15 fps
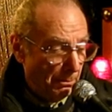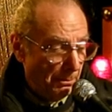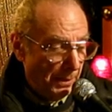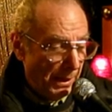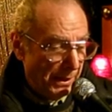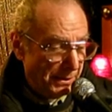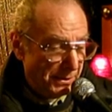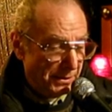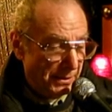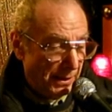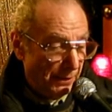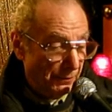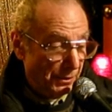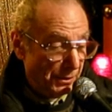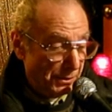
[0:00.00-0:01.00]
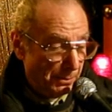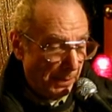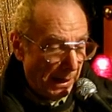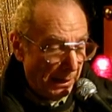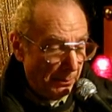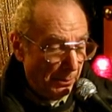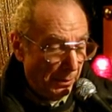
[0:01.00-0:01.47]
past Devil's
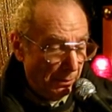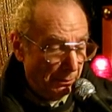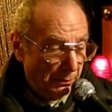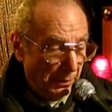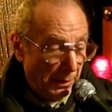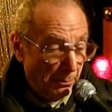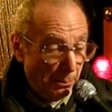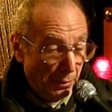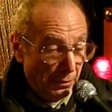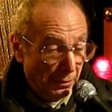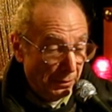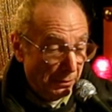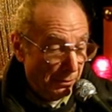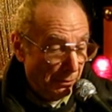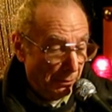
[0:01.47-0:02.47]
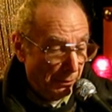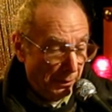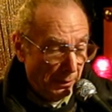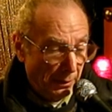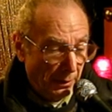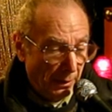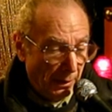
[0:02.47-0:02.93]
Backbone and Purgatory,